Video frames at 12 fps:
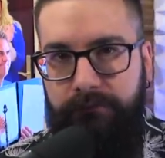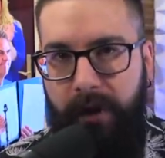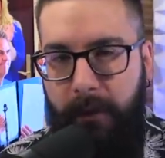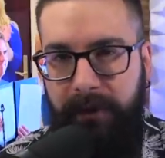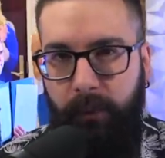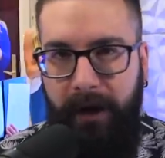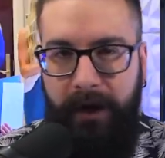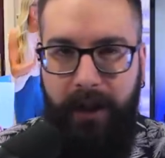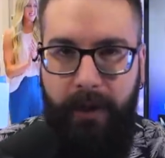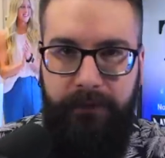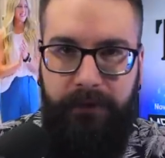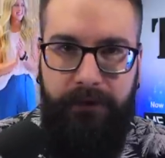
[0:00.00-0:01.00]
I mean, when it
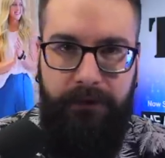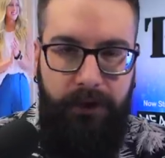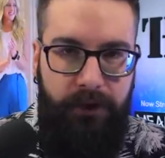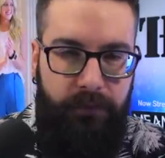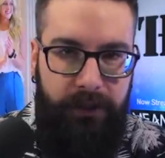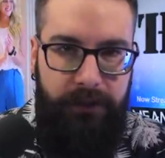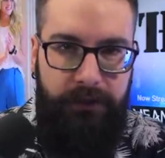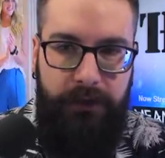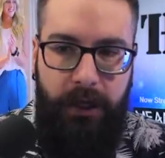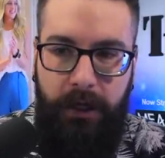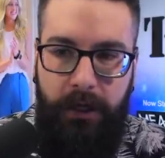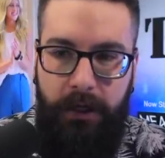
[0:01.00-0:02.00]
comes to surgeries,
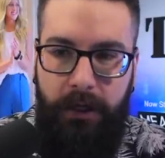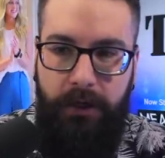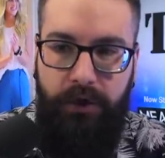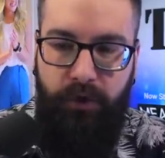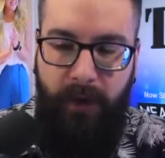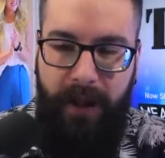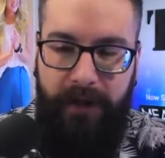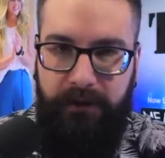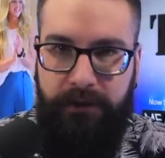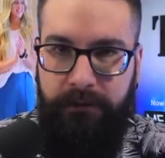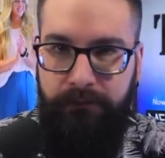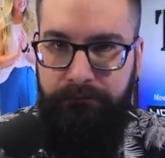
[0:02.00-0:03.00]

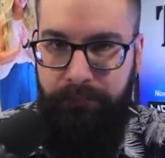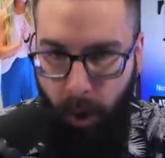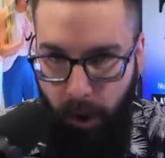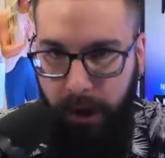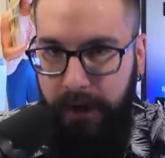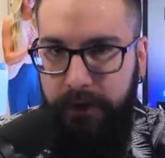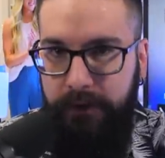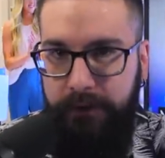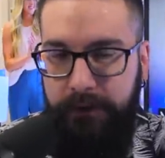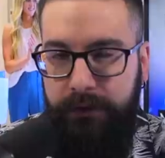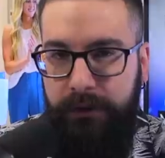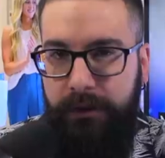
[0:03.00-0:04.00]
trans
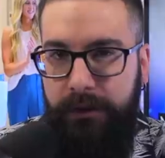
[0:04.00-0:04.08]
boys